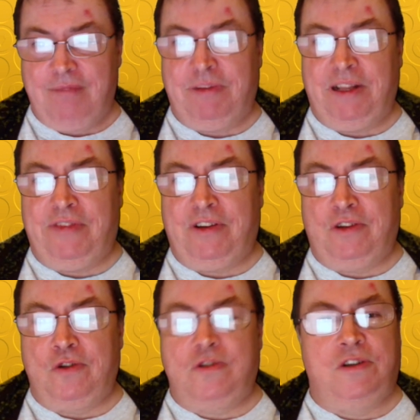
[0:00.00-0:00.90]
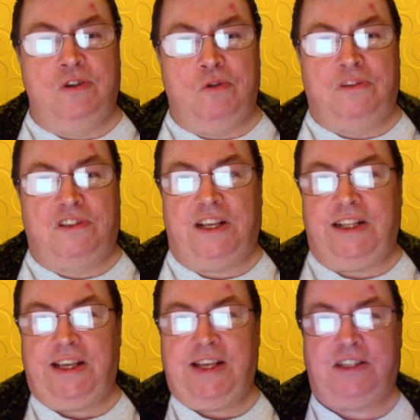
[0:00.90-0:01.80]
Believe it or not, the North Sea,
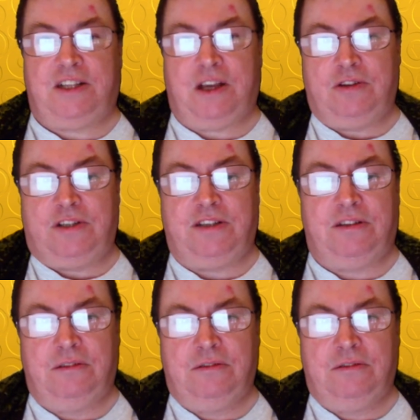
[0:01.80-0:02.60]
the East Coast, is